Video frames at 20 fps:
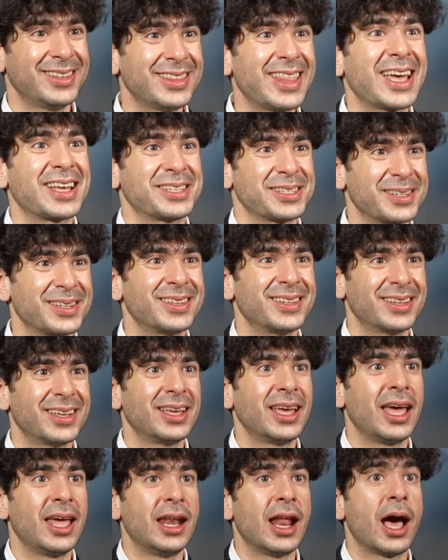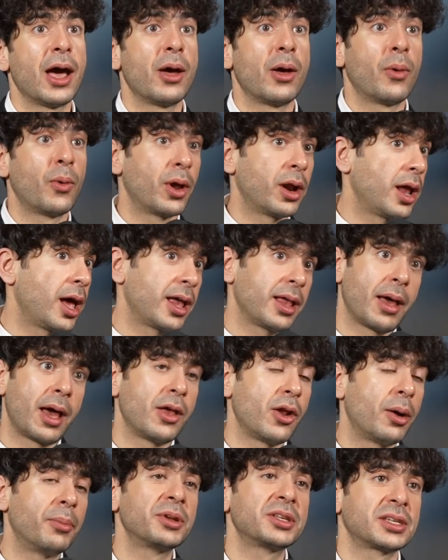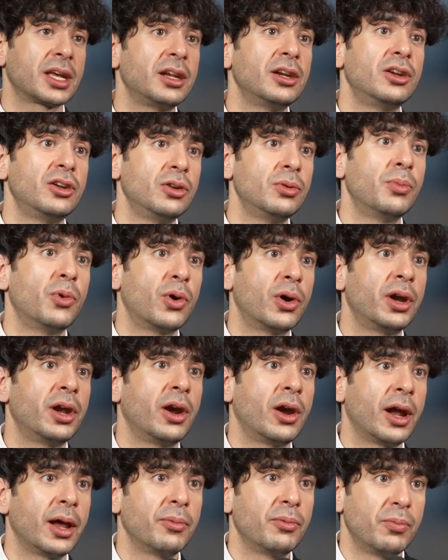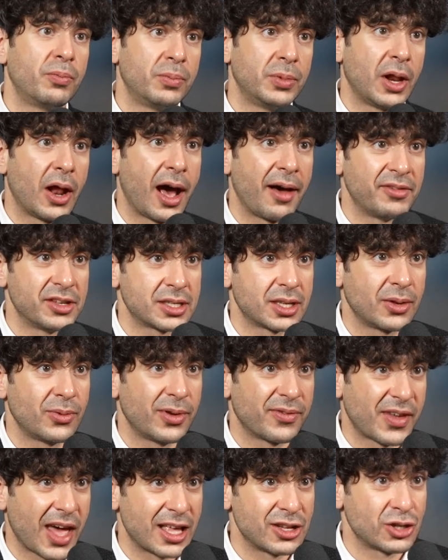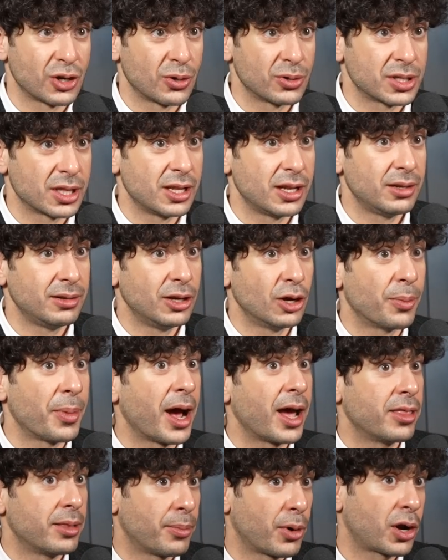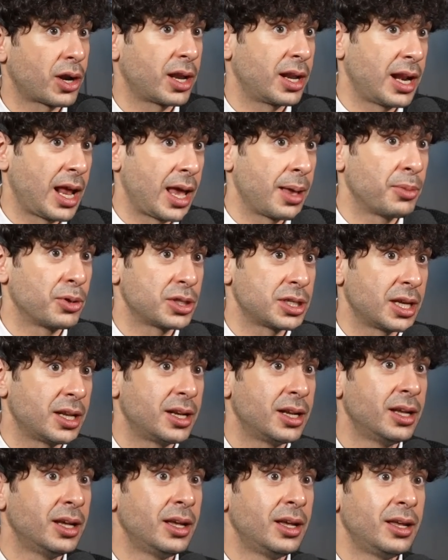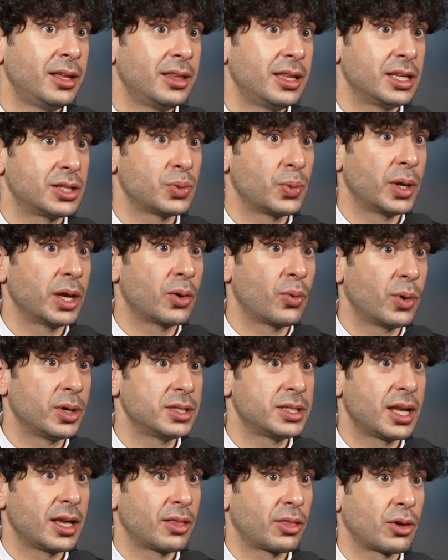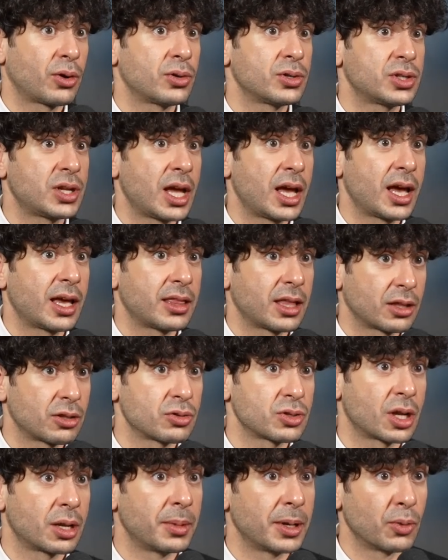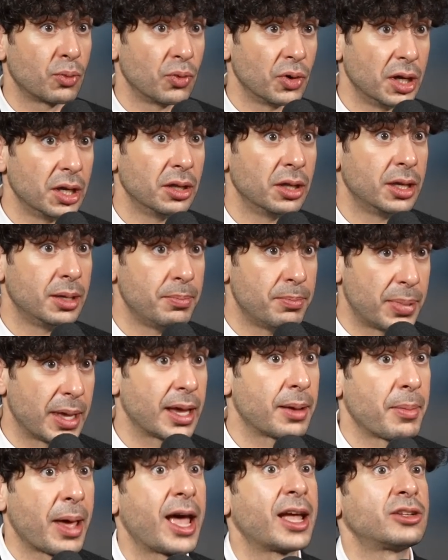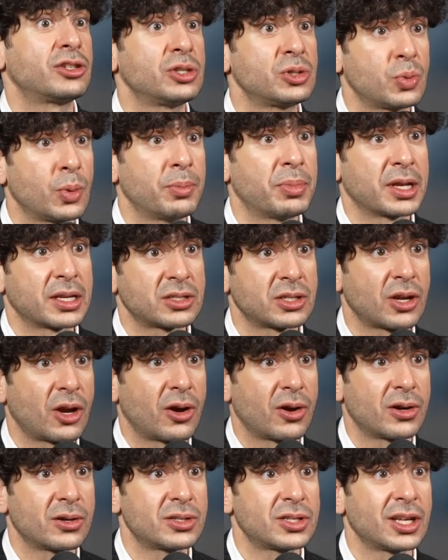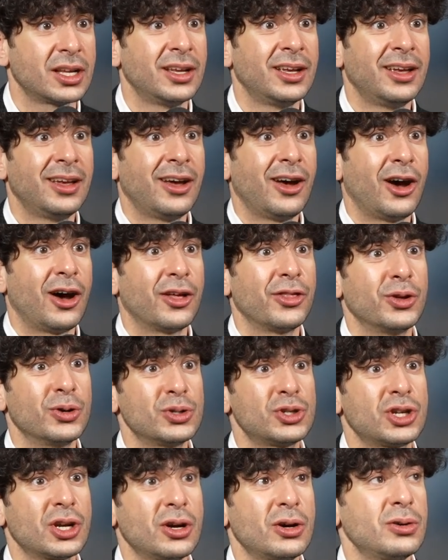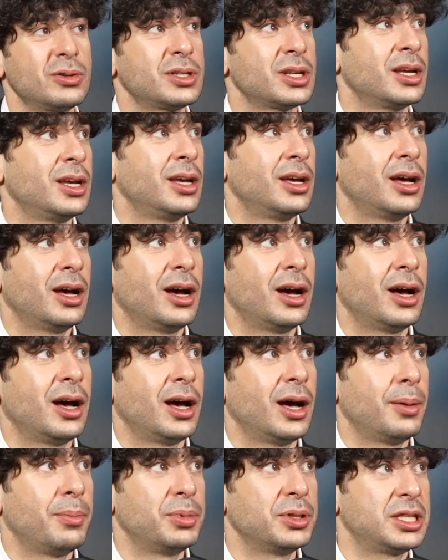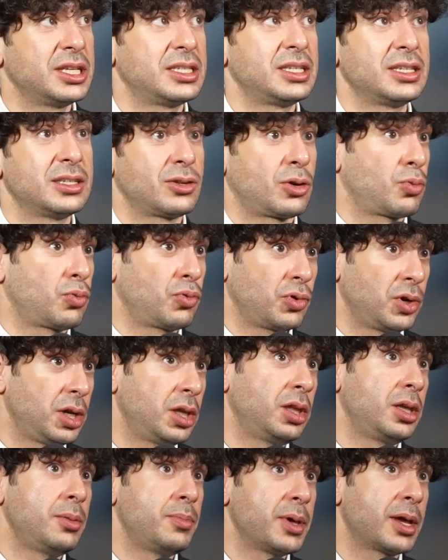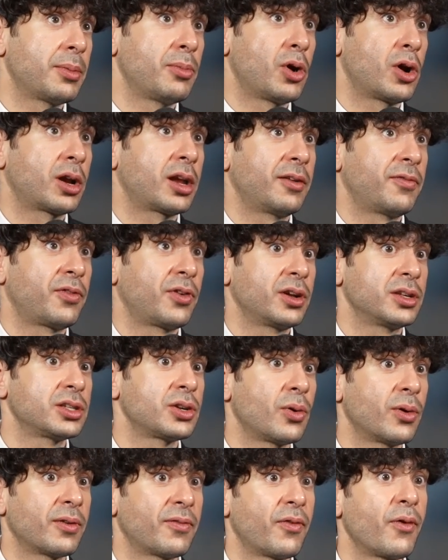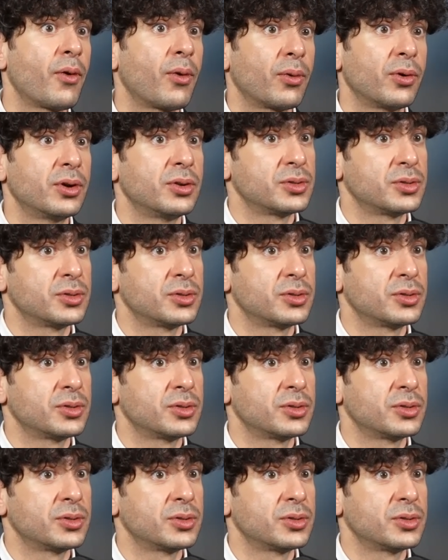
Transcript: Thanks. And I don't want to. I, I'm excited to do more here. I, you know, obviously we've got shows nearby in the market in Hamilton this week, Wednesday and Thursday. I think there's going to be really big matches with big stars on those shows, uh, but this is a really big market for us going forward.